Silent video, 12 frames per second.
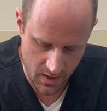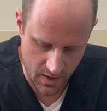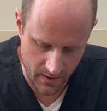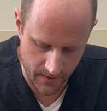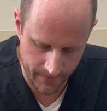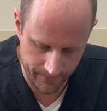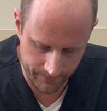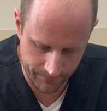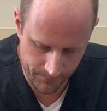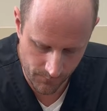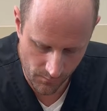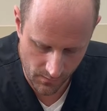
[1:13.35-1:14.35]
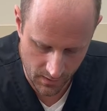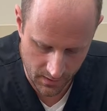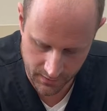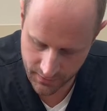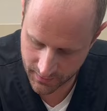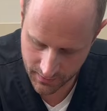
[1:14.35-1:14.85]

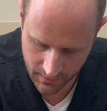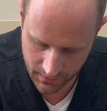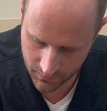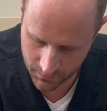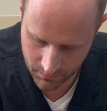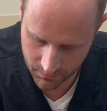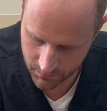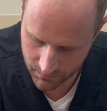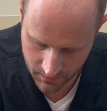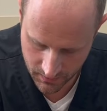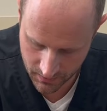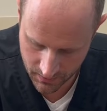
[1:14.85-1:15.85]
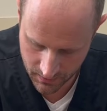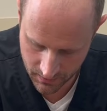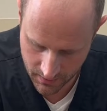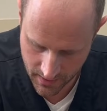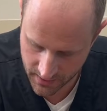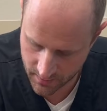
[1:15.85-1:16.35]
I think
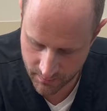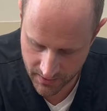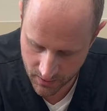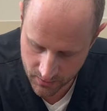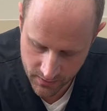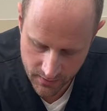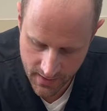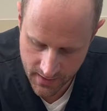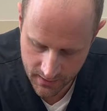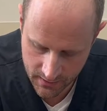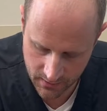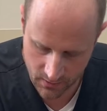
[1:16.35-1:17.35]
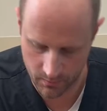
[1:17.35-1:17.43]
any bigger than that,